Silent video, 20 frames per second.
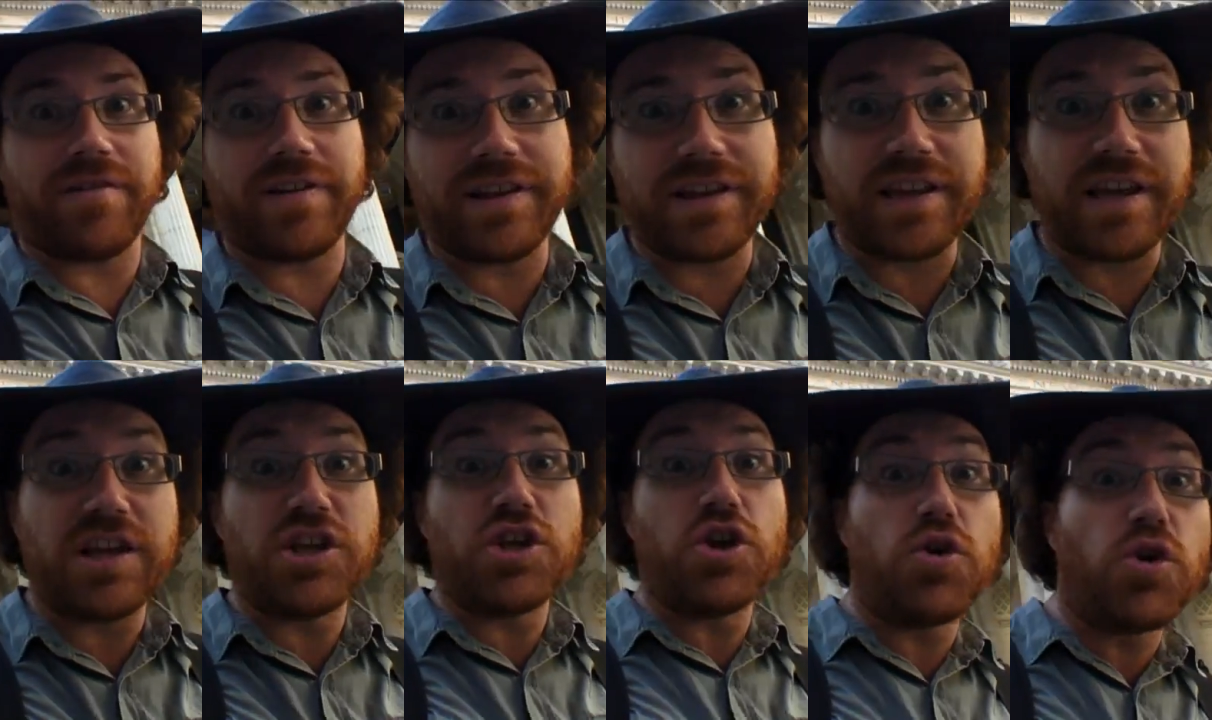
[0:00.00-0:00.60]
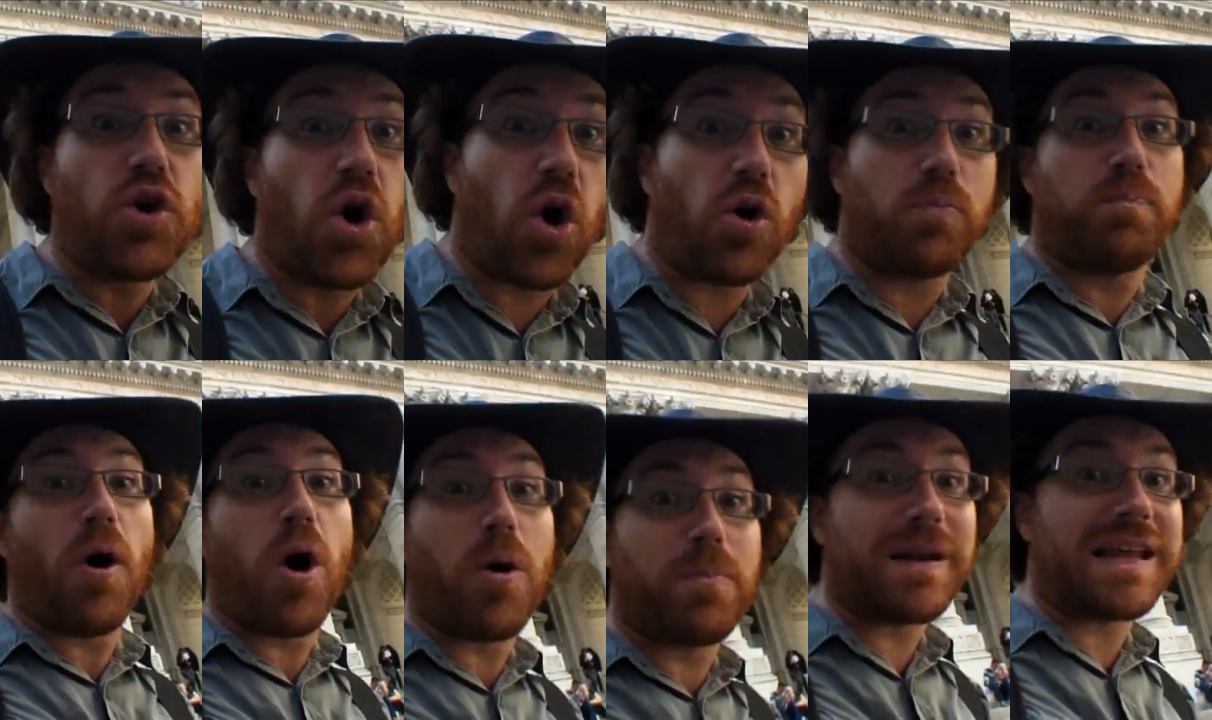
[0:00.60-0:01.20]
we're at the New
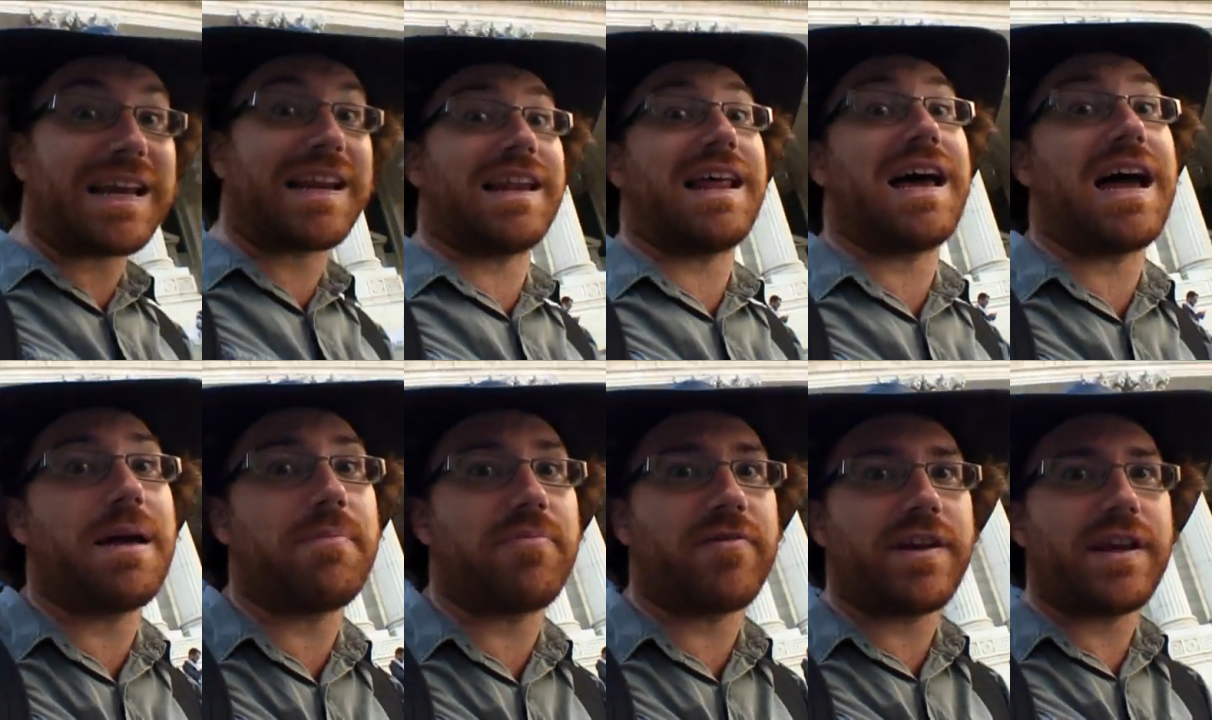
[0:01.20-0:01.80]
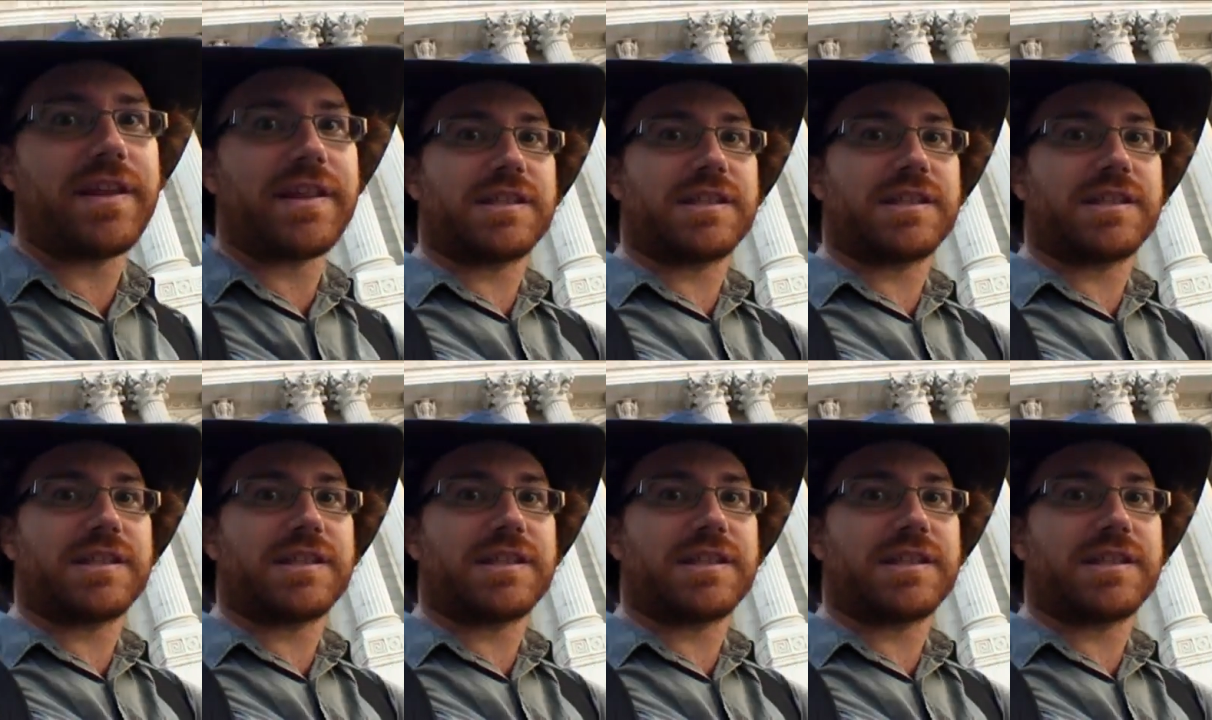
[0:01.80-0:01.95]
York Public Library,